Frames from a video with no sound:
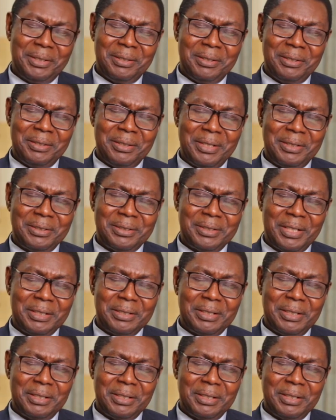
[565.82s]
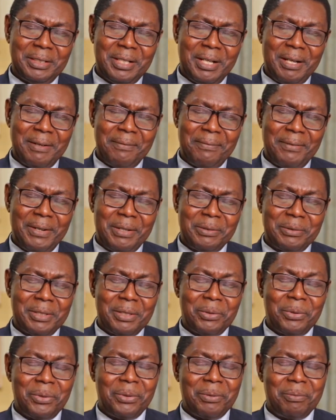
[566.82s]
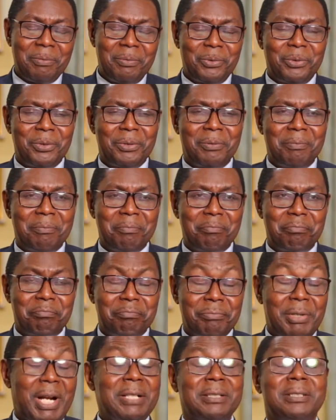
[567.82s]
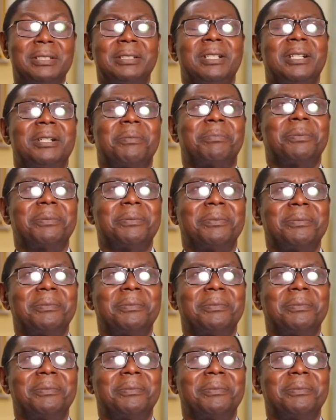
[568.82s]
Then suddenly I found the whole room brighten up.